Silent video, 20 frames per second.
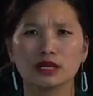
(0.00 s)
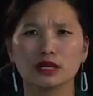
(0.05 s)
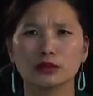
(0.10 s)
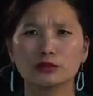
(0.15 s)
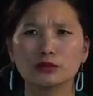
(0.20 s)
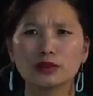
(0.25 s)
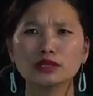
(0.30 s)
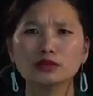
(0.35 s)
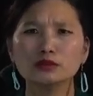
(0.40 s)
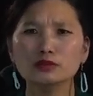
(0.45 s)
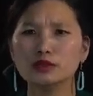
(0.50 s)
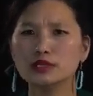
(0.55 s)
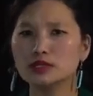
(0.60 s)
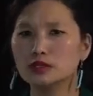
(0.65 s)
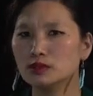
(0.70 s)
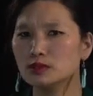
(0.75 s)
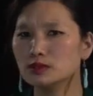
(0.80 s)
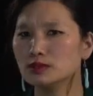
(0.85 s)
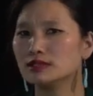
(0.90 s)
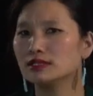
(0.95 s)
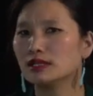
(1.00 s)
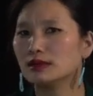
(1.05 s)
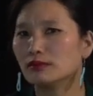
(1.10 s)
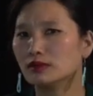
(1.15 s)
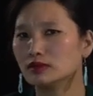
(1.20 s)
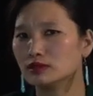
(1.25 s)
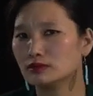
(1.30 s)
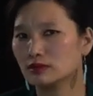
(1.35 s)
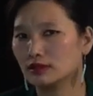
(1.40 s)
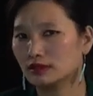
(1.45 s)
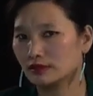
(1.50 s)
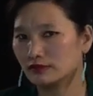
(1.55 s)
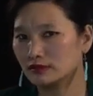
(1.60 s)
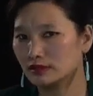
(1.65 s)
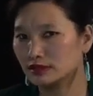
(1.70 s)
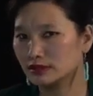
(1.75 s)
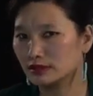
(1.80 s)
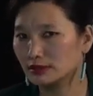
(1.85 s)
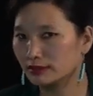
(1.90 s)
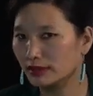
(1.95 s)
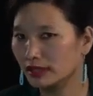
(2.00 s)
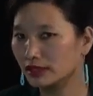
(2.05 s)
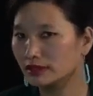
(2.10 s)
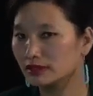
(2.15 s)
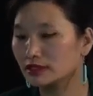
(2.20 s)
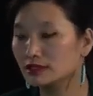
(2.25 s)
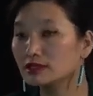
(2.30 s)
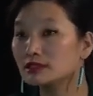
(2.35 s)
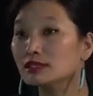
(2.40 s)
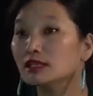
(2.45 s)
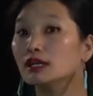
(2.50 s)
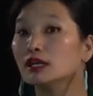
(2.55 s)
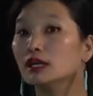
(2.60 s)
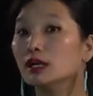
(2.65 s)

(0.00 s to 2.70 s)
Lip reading: when we use demonstrative determiners,